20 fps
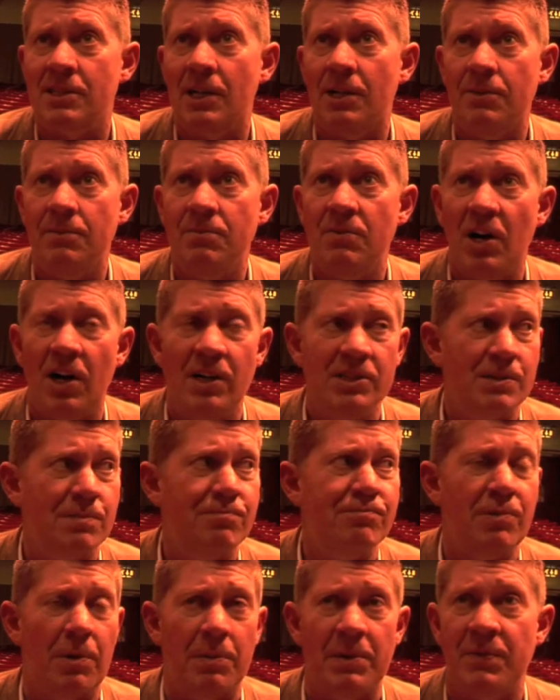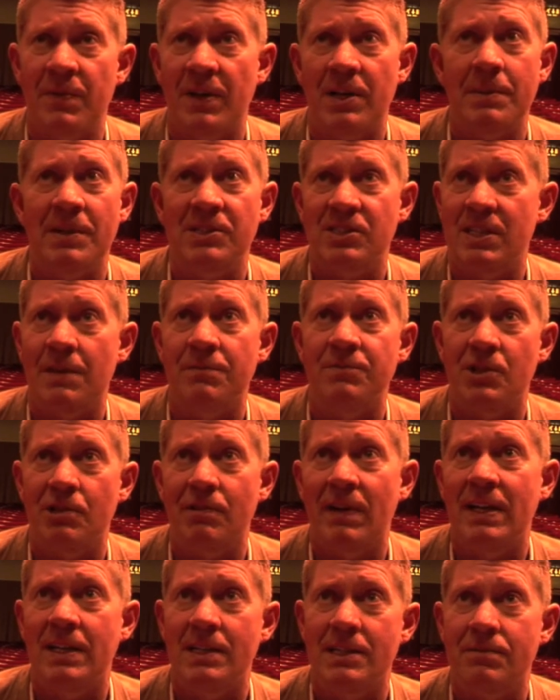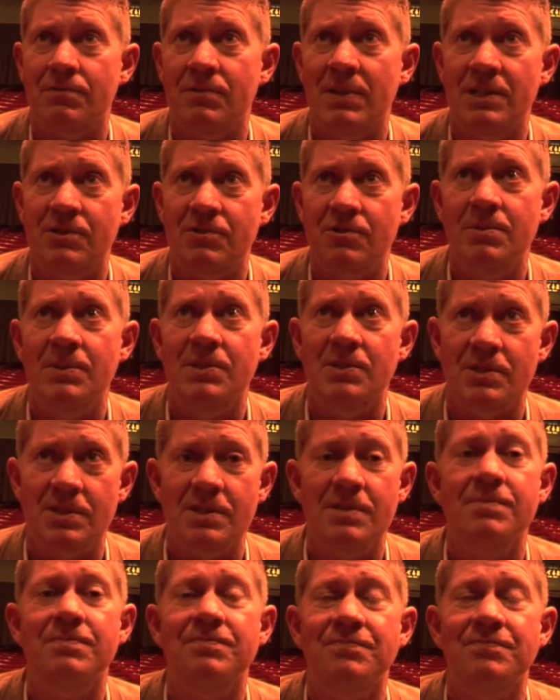So I should probably think about 70 or 80 different instruments.